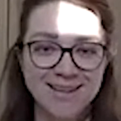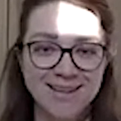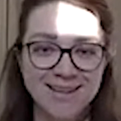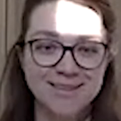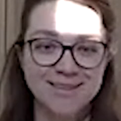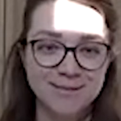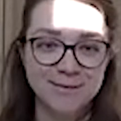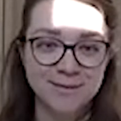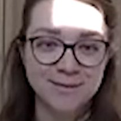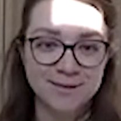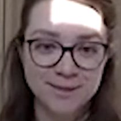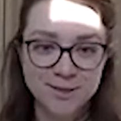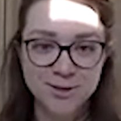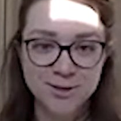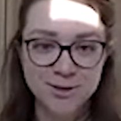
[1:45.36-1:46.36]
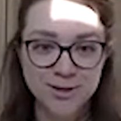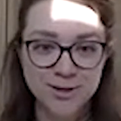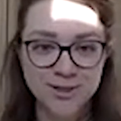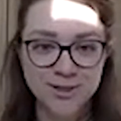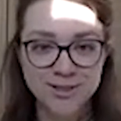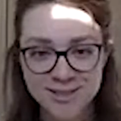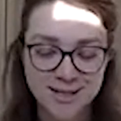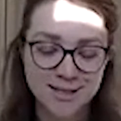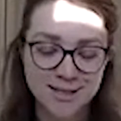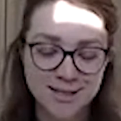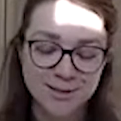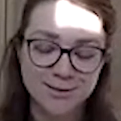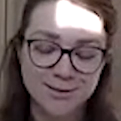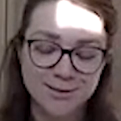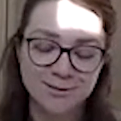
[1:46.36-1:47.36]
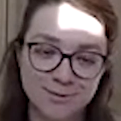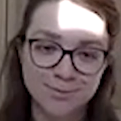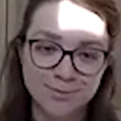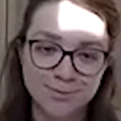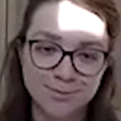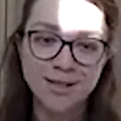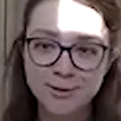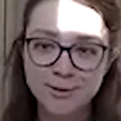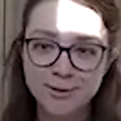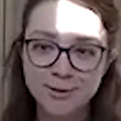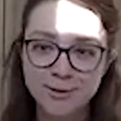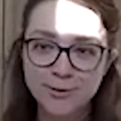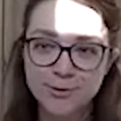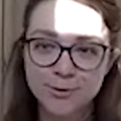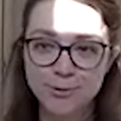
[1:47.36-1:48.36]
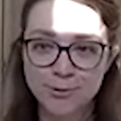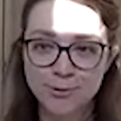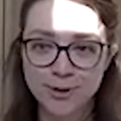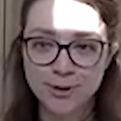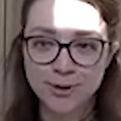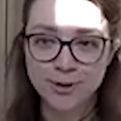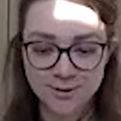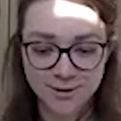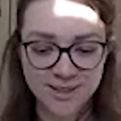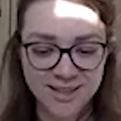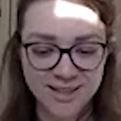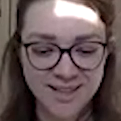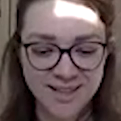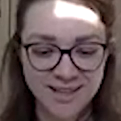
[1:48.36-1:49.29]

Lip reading: And this talk is kind of bringing those two together,